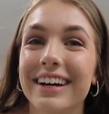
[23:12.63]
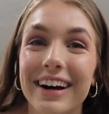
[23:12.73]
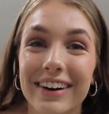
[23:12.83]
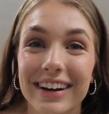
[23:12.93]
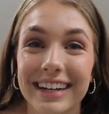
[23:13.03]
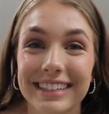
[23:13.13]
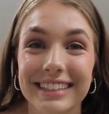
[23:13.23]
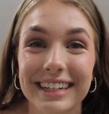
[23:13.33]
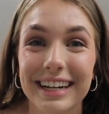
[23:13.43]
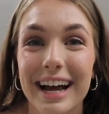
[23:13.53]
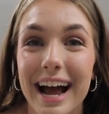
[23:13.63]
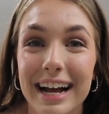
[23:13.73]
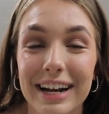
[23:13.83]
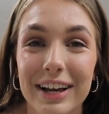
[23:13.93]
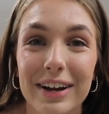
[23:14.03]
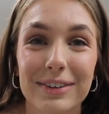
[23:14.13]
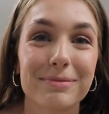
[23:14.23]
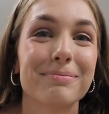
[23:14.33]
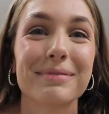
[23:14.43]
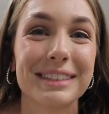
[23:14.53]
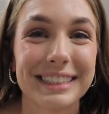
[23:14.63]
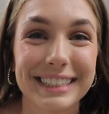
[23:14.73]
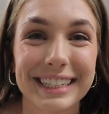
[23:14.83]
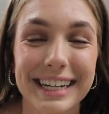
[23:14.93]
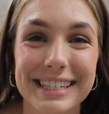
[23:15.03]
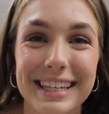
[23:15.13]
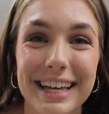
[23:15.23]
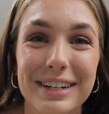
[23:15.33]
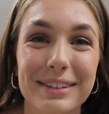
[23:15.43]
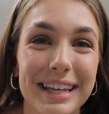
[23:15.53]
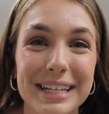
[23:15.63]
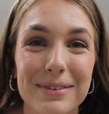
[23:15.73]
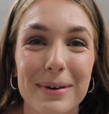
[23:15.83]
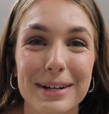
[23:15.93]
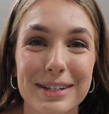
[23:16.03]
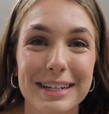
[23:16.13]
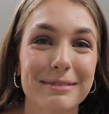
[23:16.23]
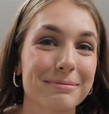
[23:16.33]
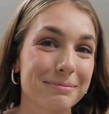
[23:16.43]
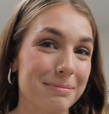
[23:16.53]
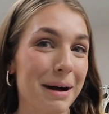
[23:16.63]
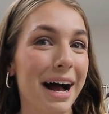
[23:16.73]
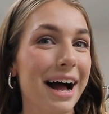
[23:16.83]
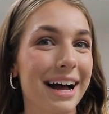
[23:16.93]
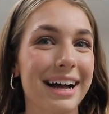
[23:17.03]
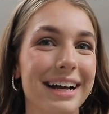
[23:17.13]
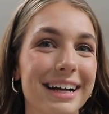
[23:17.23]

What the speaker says: All right, I gotta go. See you guys later. Thanks for watching. Bye.